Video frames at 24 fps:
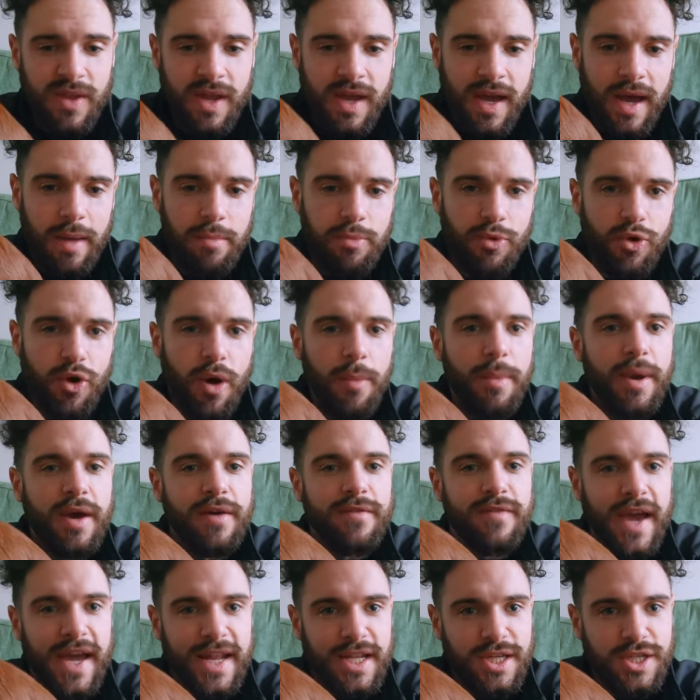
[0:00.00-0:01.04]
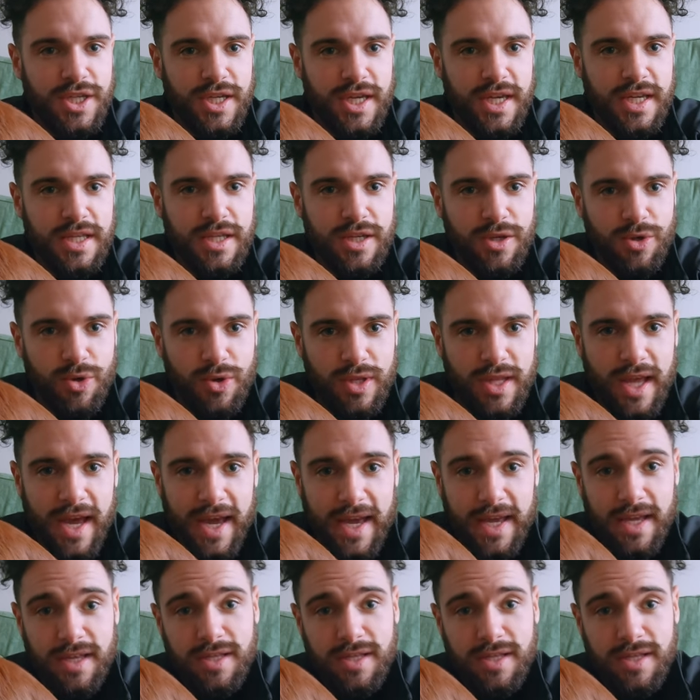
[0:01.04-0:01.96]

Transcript: and brought a bit of energy to your day.